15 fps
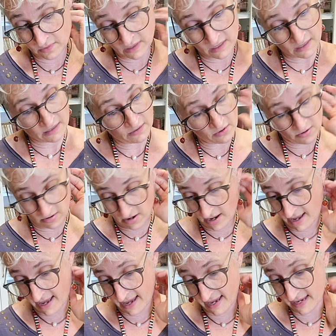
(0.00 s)
we need our
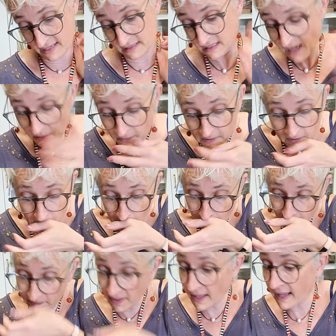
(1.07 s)
eyes and we need our
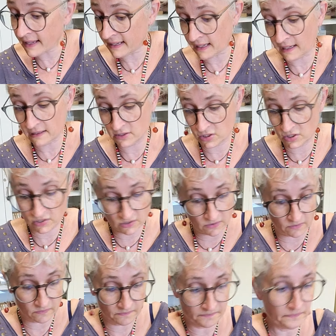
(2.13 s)
body too.
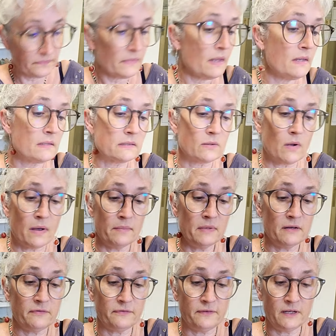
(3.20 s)
So I'm going
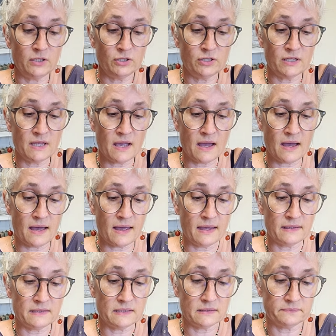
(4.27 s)
to finish the
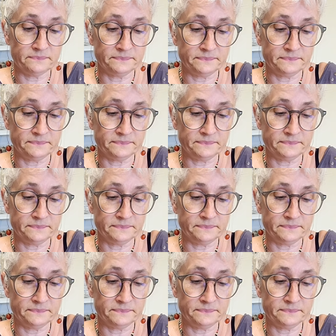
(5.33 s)
eyes.